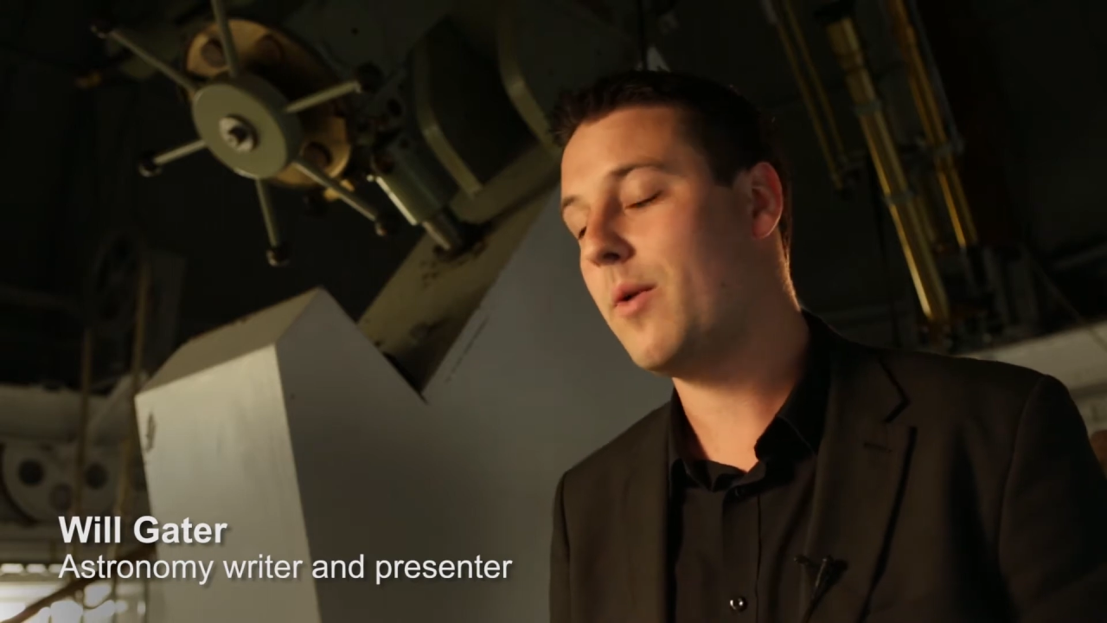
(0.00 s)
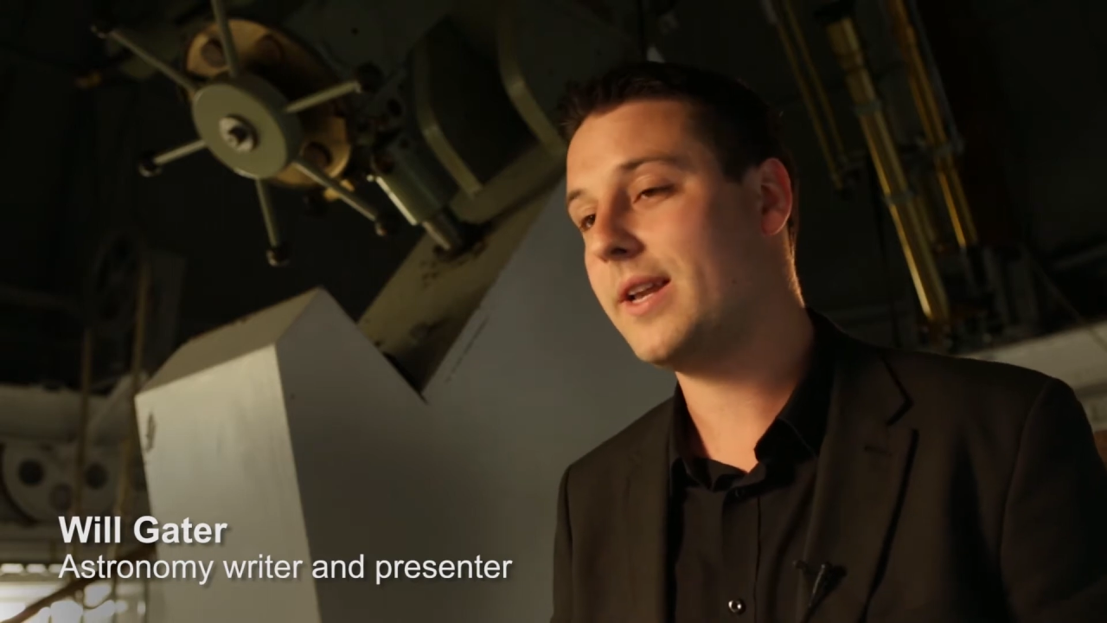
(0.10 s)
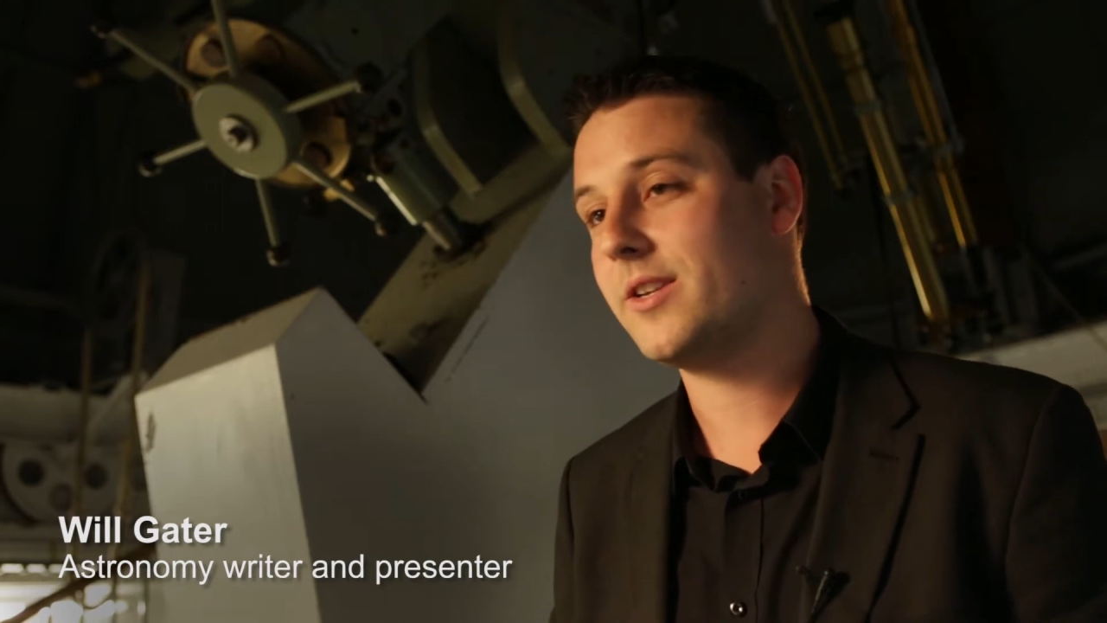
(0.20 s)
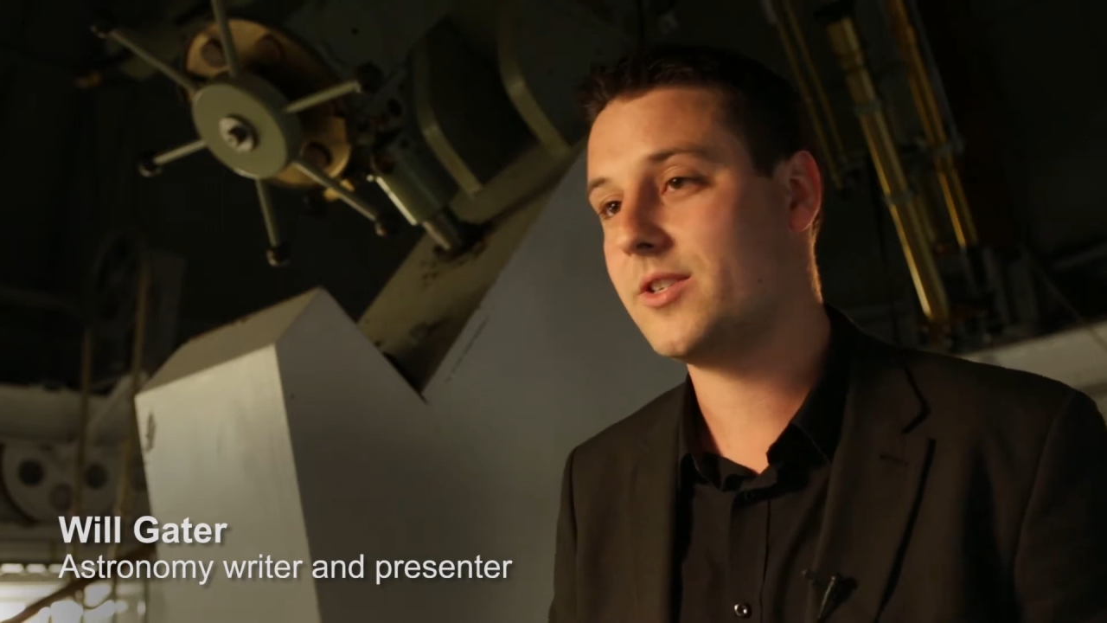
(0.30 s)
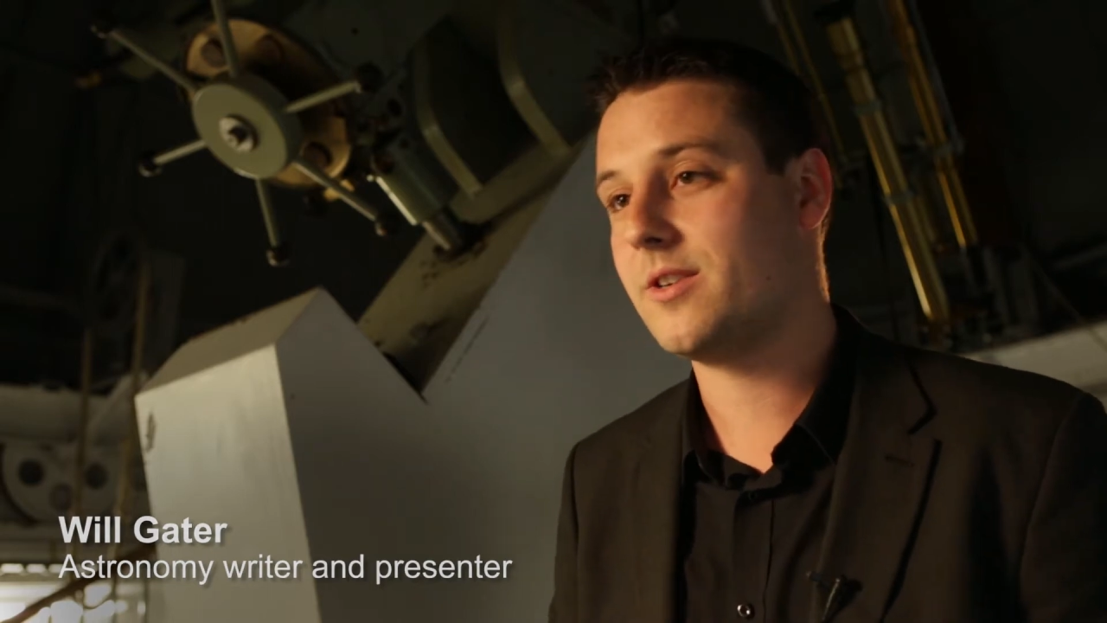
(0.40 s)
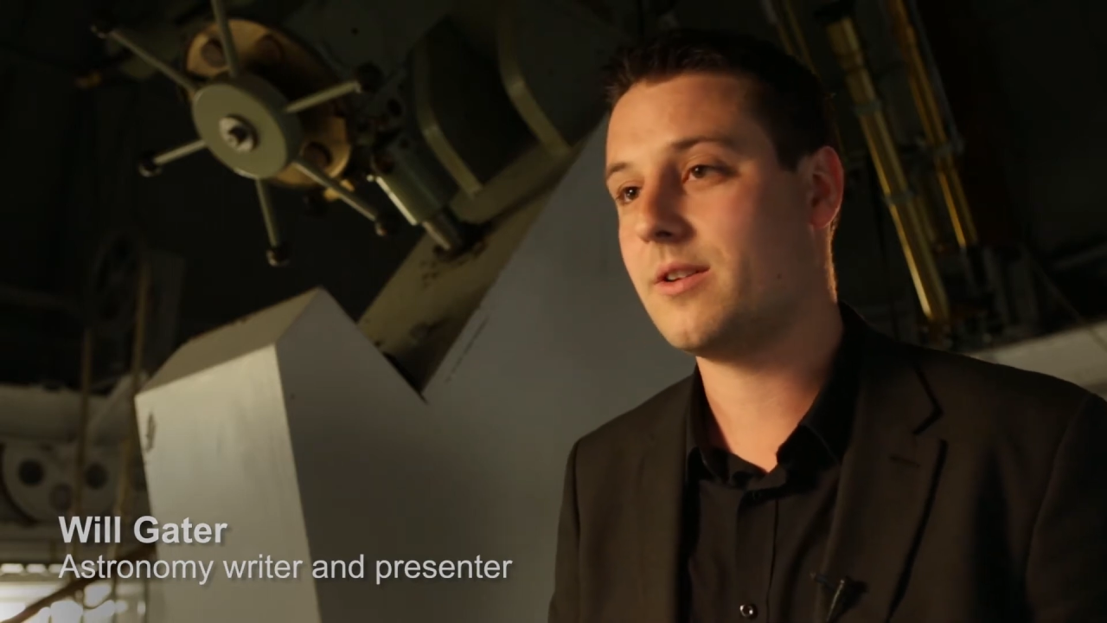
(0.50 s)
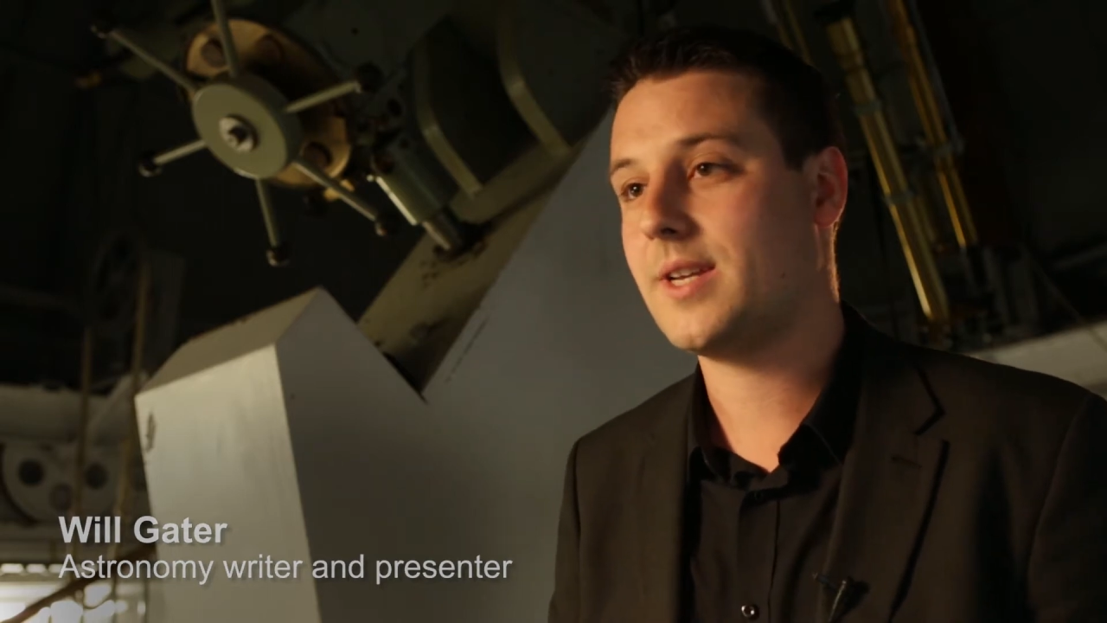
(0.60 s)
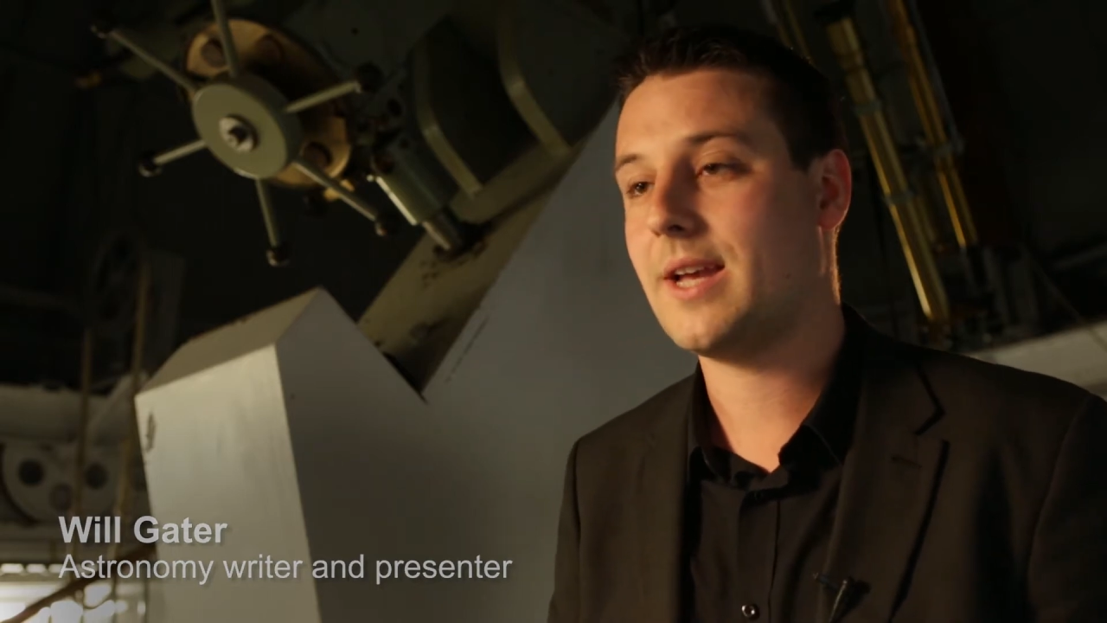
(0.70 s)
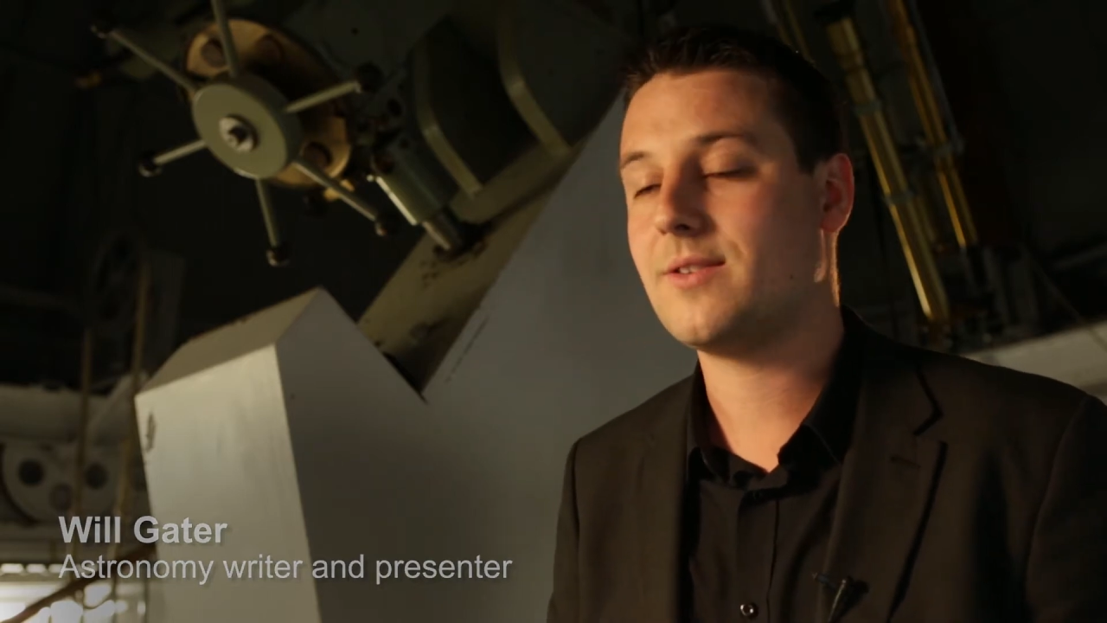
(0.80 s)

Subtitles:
way to start